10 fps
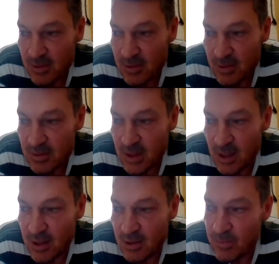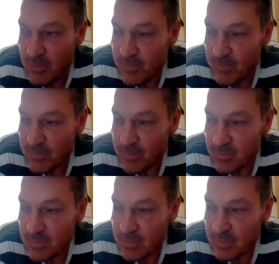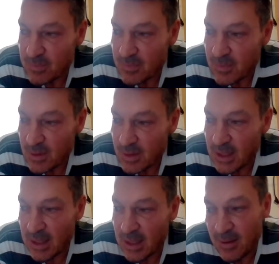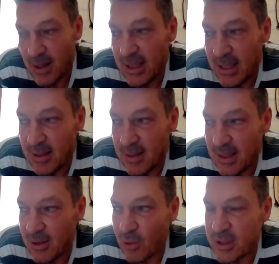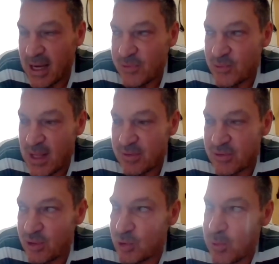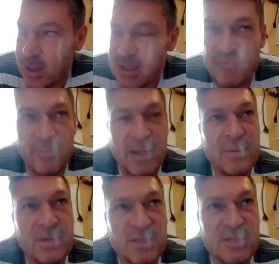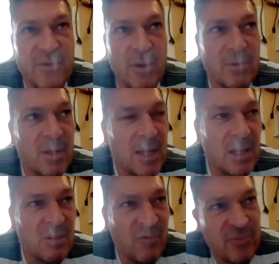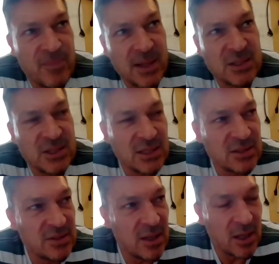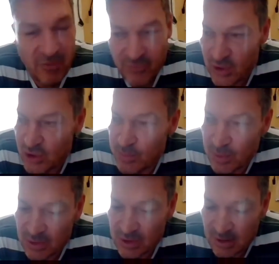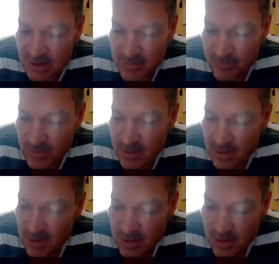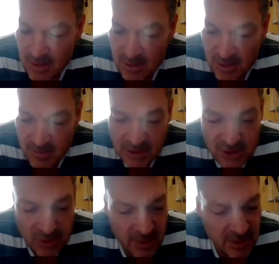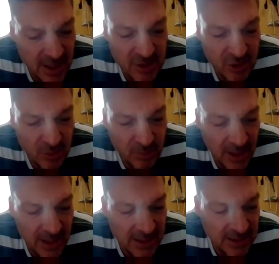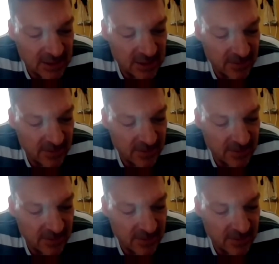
So. Yeah, it all came to an end too quickly for me because I felt like I loved Manchester, I loved the supporters. We had some great young players.